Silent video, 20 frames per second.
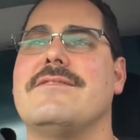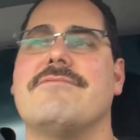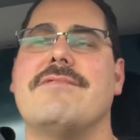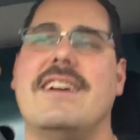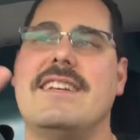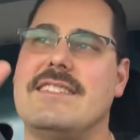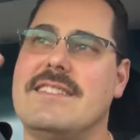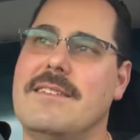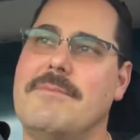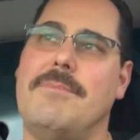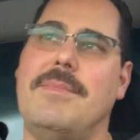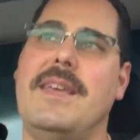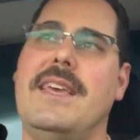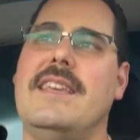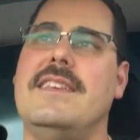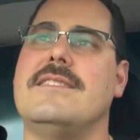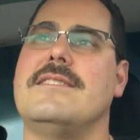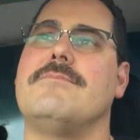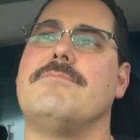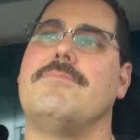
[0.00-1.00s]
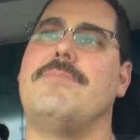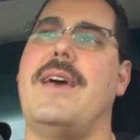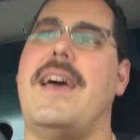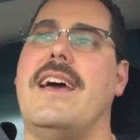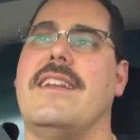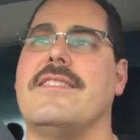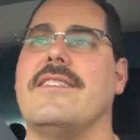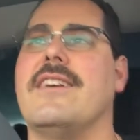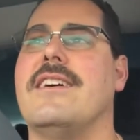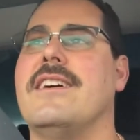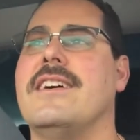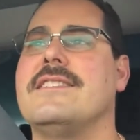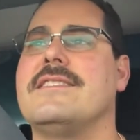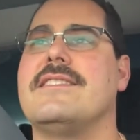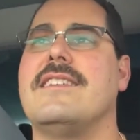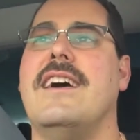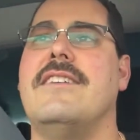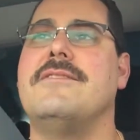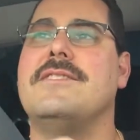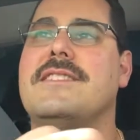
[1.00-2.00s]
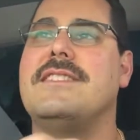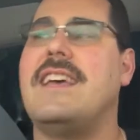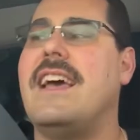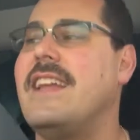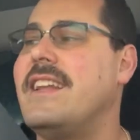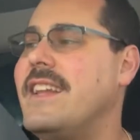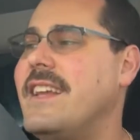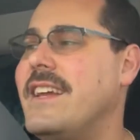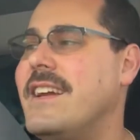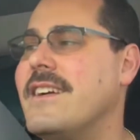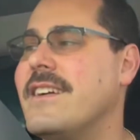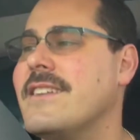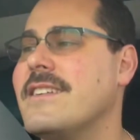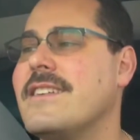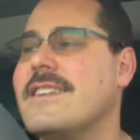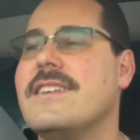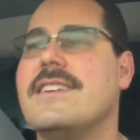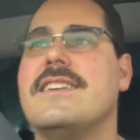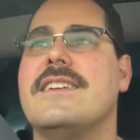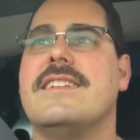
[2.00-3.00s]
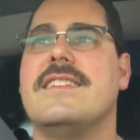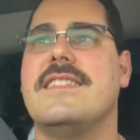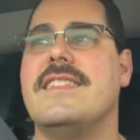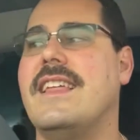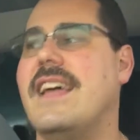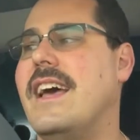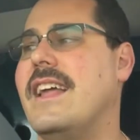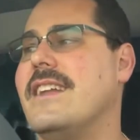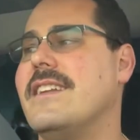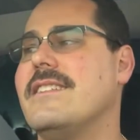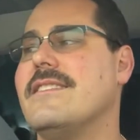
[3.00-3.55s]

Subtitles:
Rest in peace, Pat Goss. I was sad to hear that